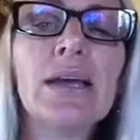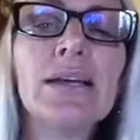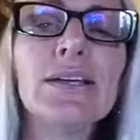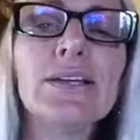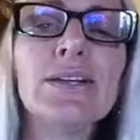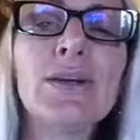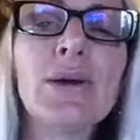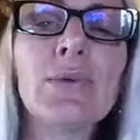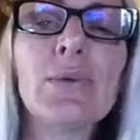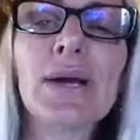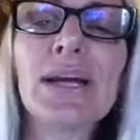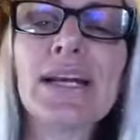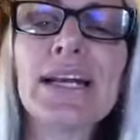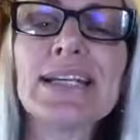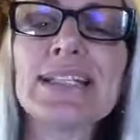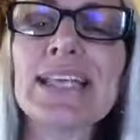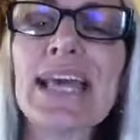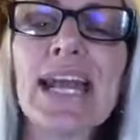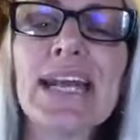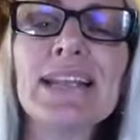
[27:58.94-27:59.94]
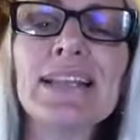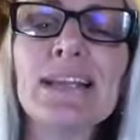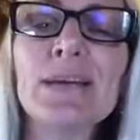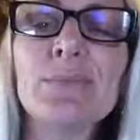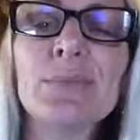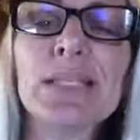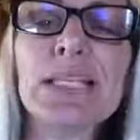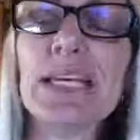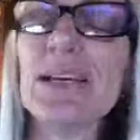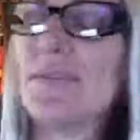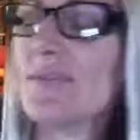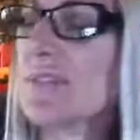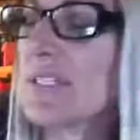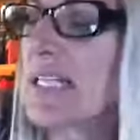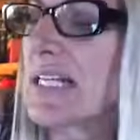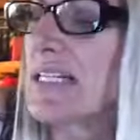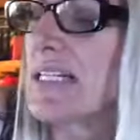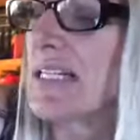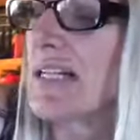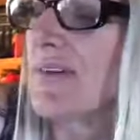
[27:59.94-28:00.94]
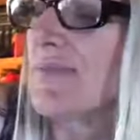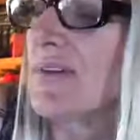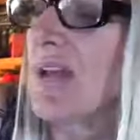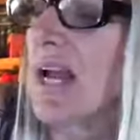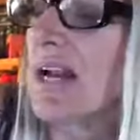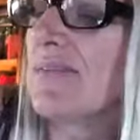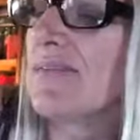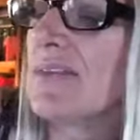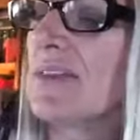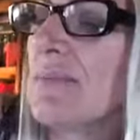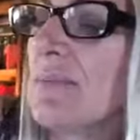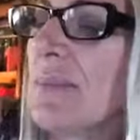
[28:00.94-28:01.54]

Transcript: you don't recognize anything but the Evil Dead stuff? Not even the